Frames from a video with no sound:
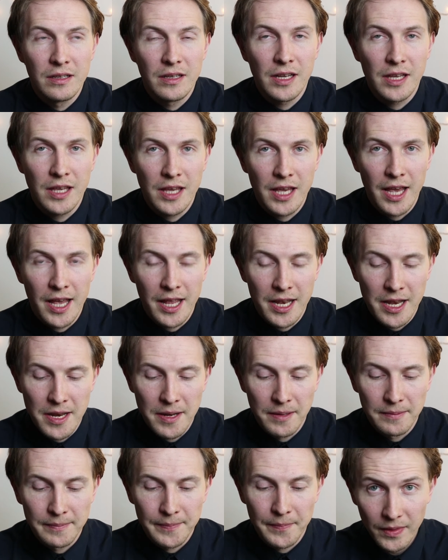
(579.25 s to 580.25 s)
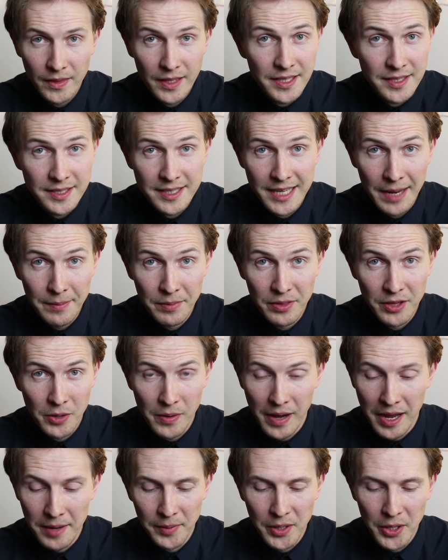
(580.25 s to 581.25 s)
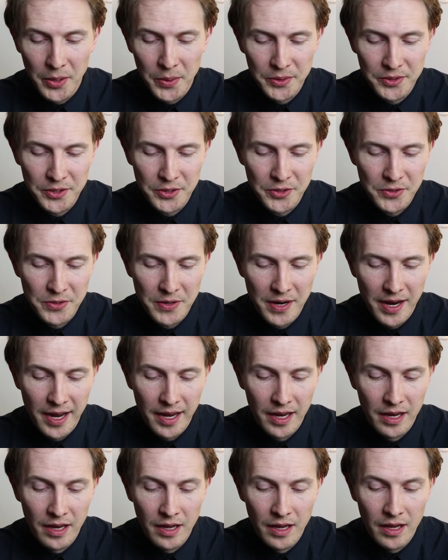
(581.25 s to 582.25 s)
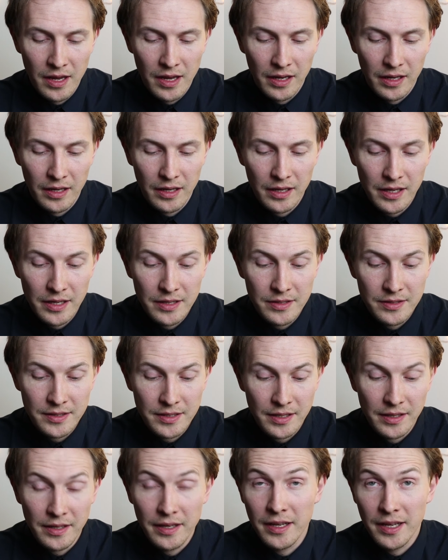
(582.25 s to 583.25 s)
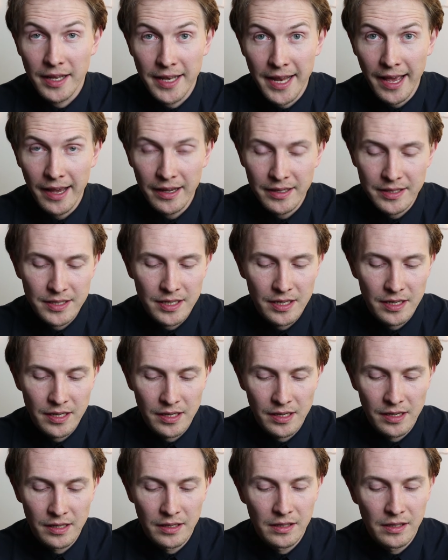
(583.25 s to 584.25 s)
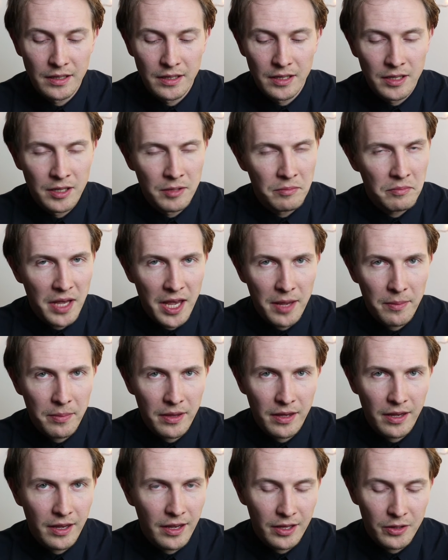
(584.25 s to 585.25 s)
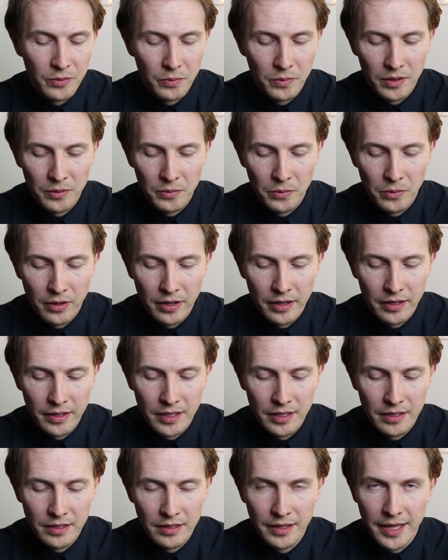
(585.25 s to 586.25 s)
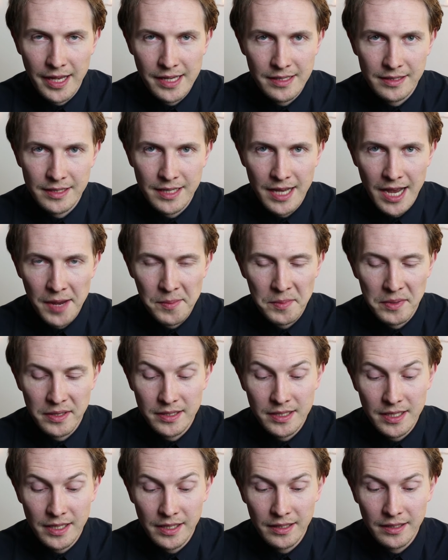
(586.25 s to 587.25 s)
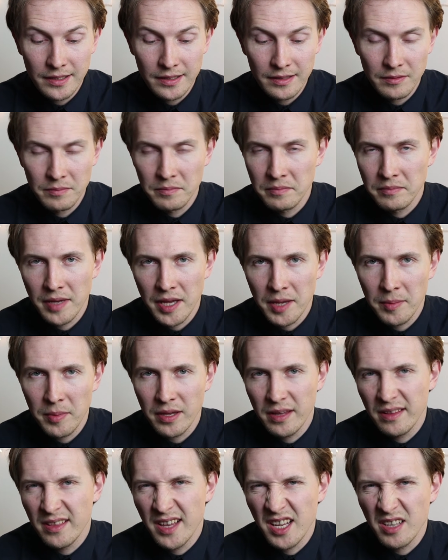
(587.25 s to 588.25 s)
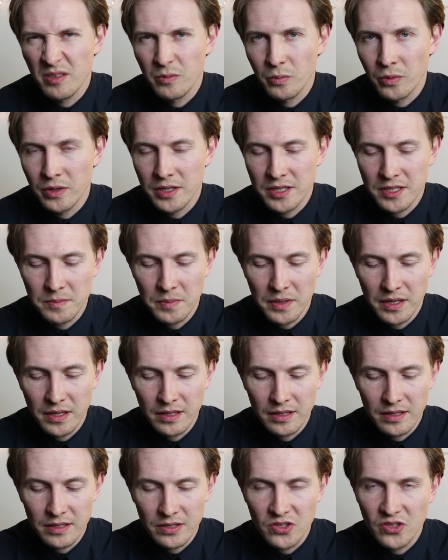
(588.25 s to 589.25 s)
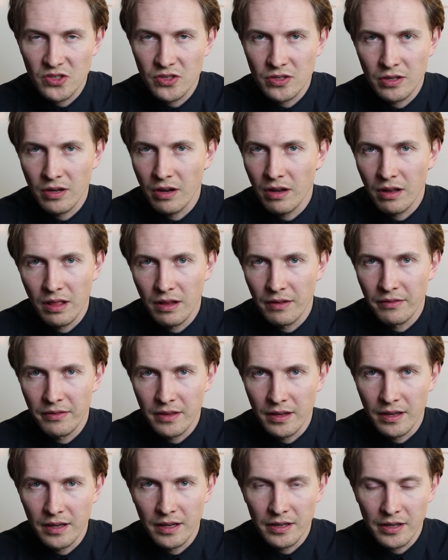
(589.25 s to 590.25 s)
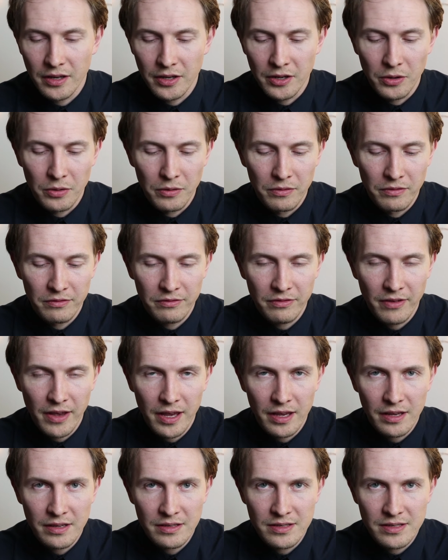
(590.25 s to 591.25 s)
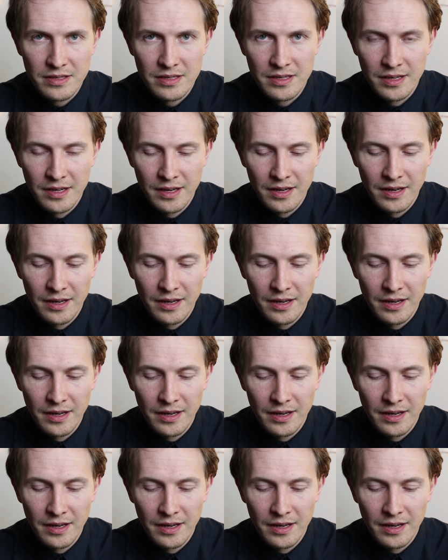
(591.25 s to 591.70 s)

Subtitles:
again. This time though, I'm going to try Instant Connect. Maybe it will work. Last time it didn't. Maybe that was because all of the, Vegas